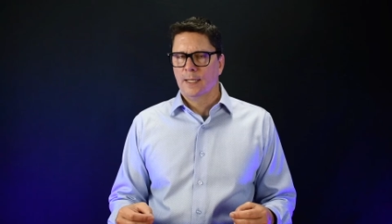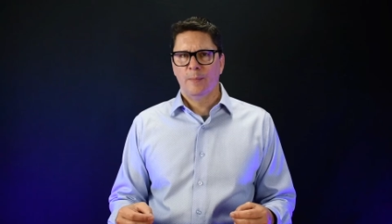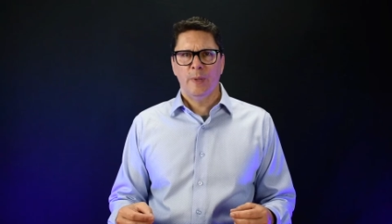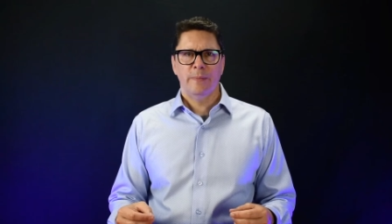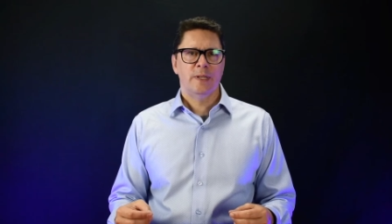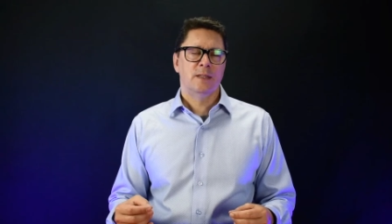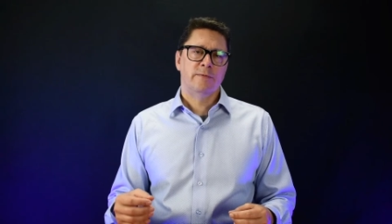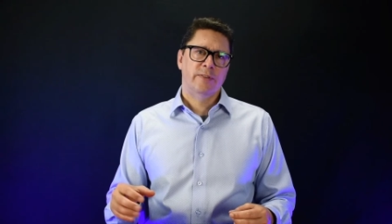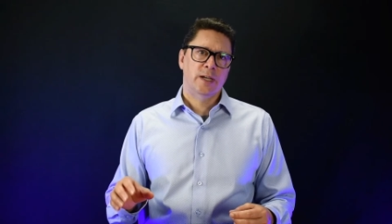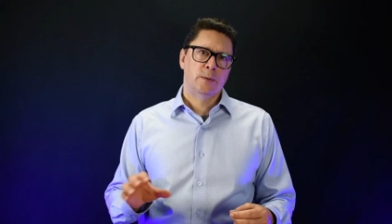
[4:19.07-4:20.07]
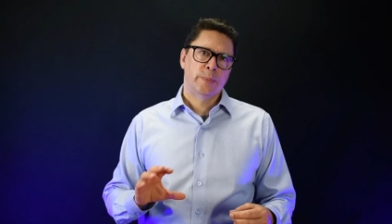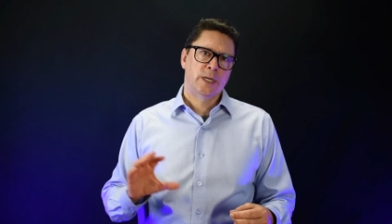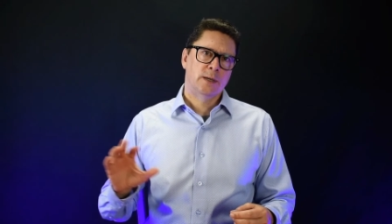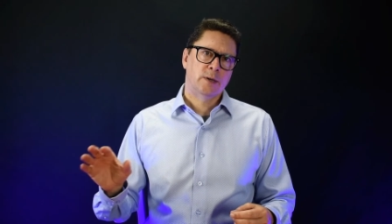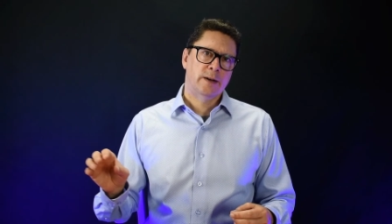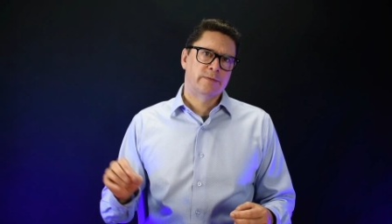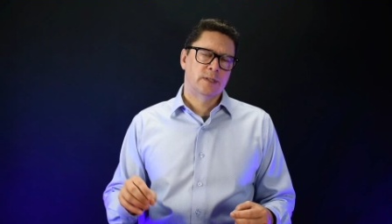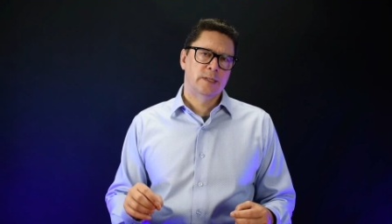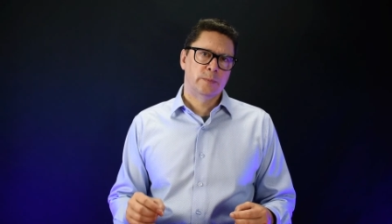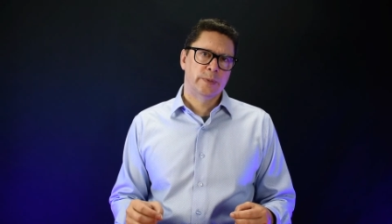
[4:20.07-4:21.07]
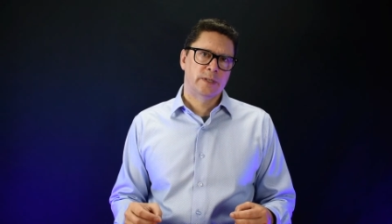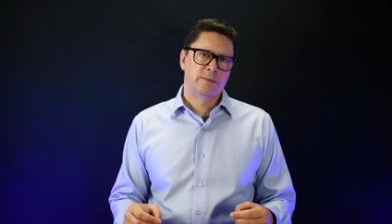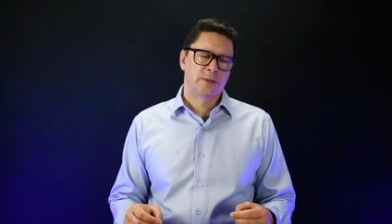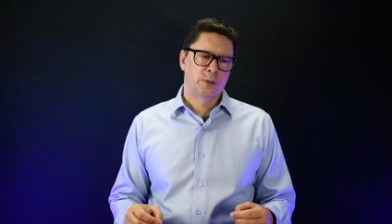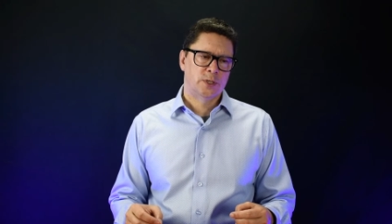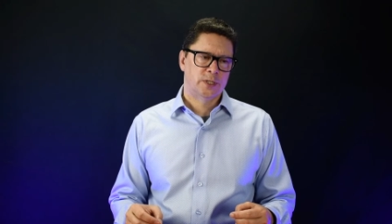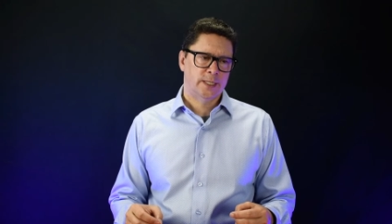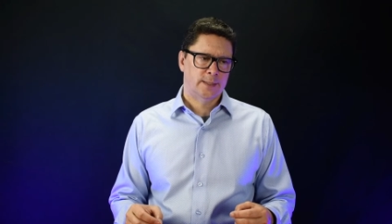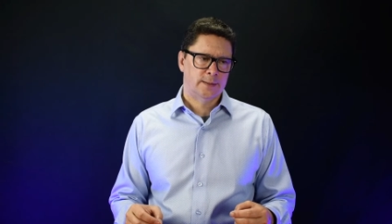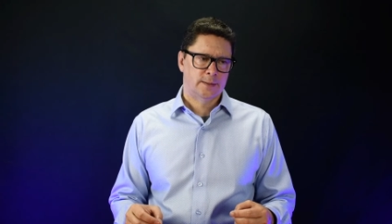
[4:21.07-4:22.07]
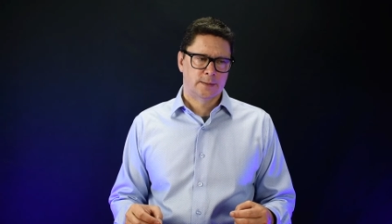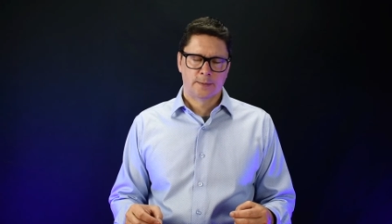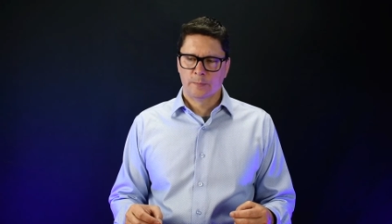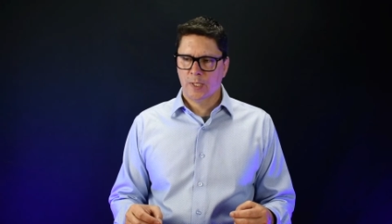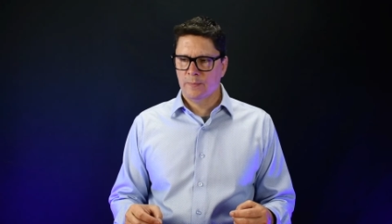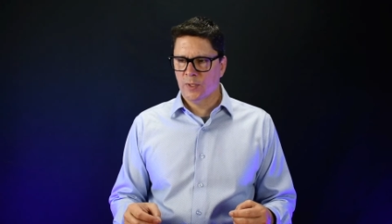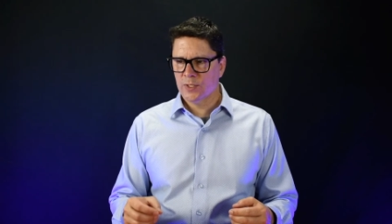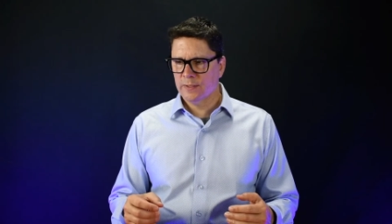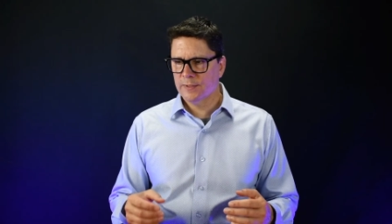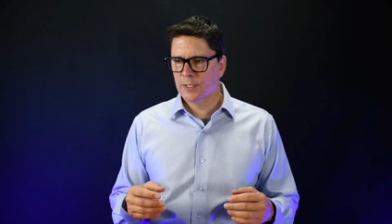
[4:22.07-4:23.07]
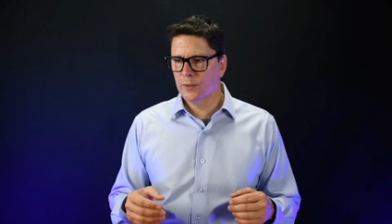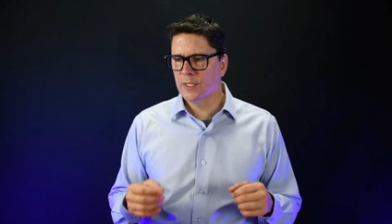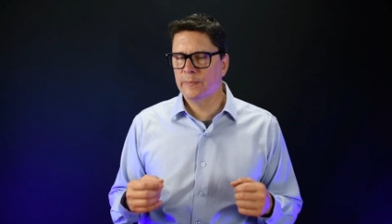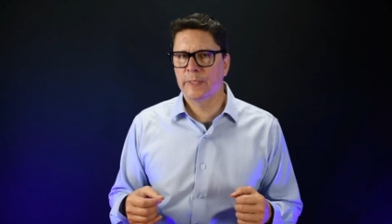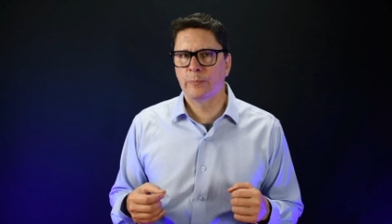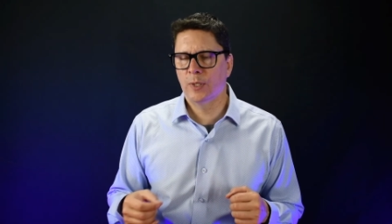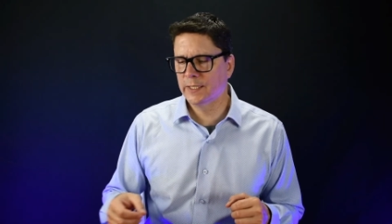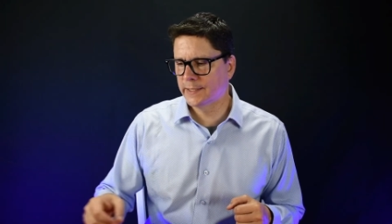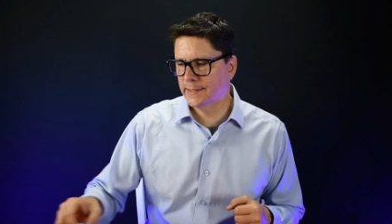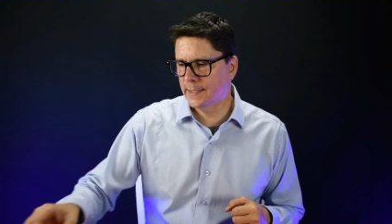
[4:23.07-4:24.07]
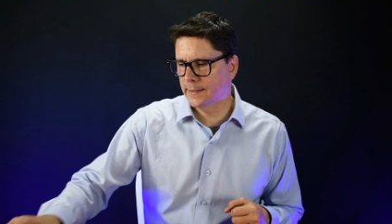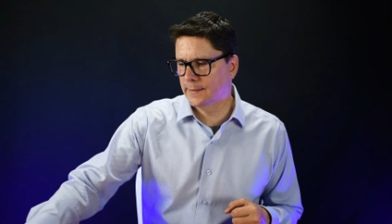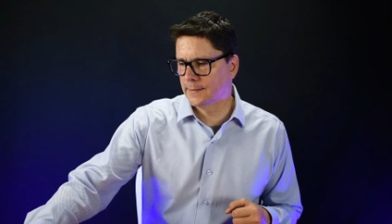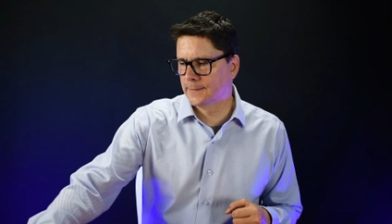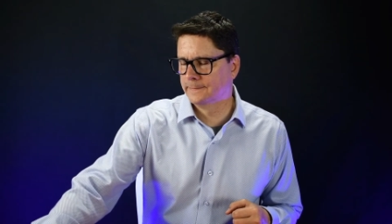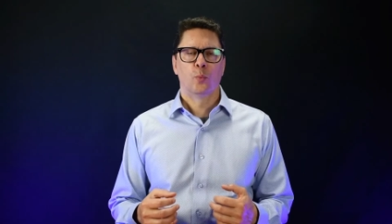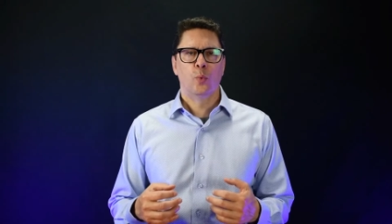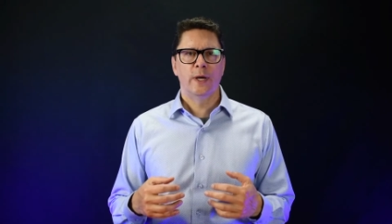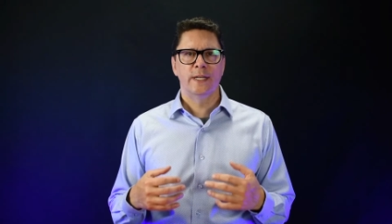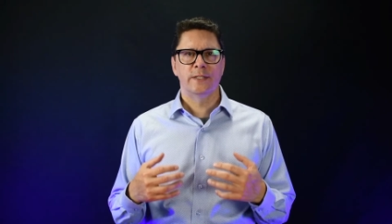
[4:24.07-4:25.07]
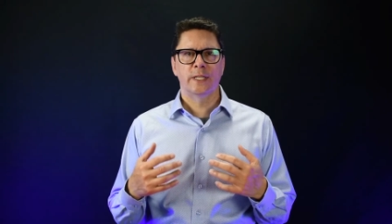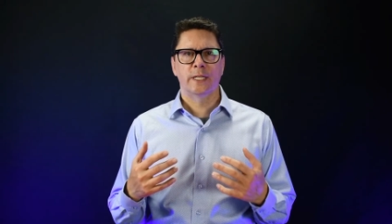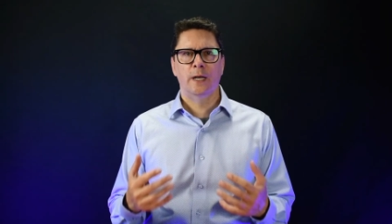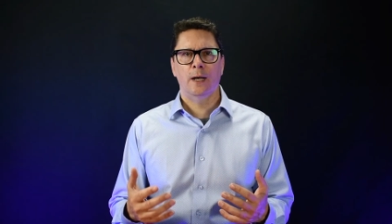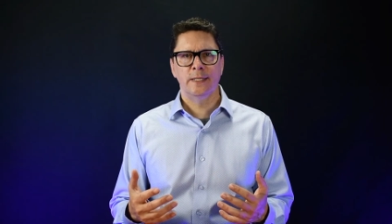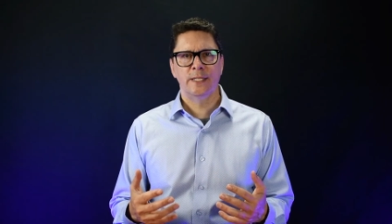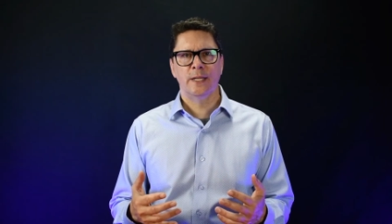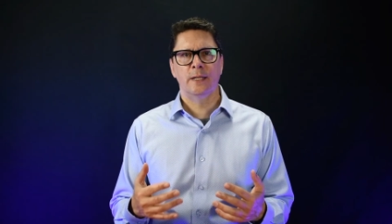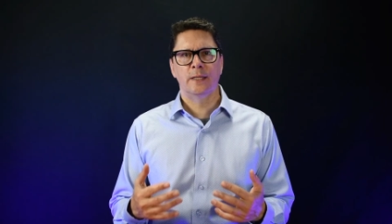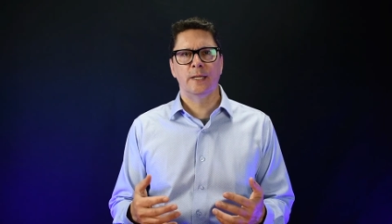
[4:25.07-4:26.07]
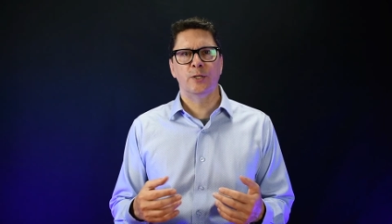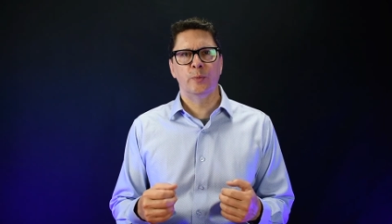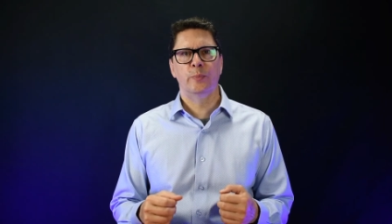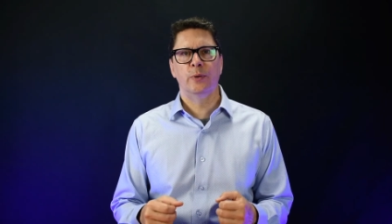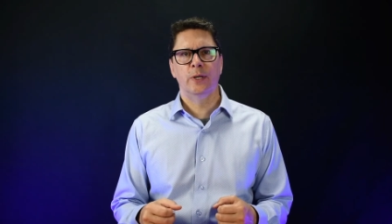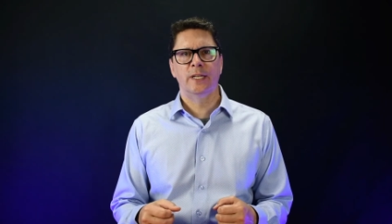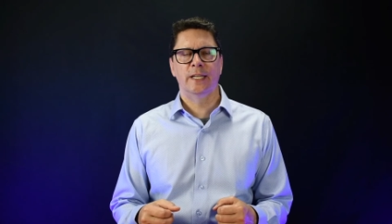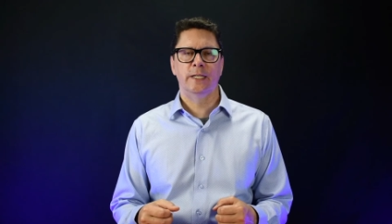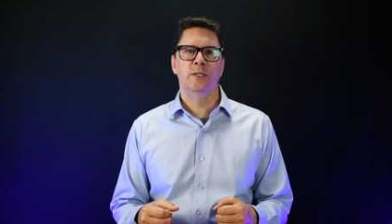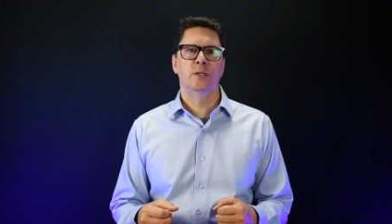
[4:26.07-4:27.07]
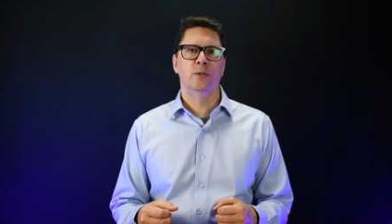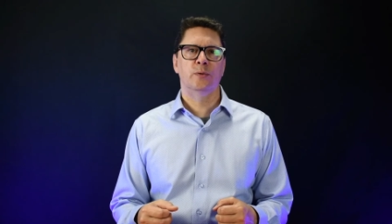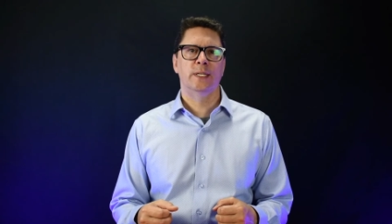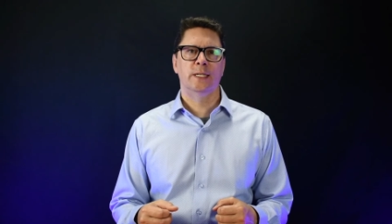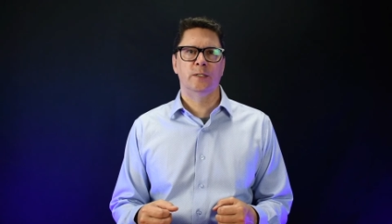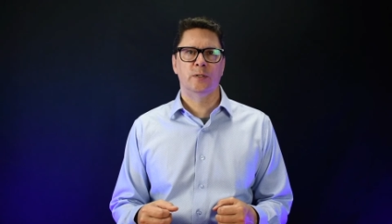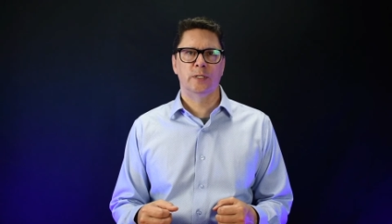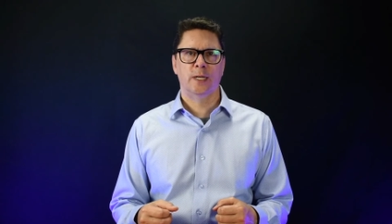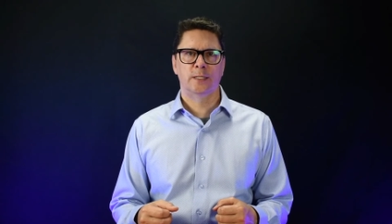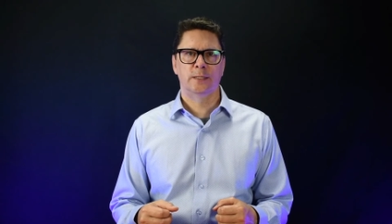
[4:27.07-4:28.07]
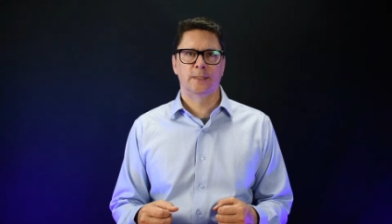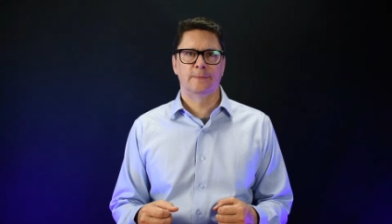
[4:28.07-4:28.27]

and maybe in the final paragraph a little bit of future tense, but most of it's going to be present tense. What is the content that you put into the introduction?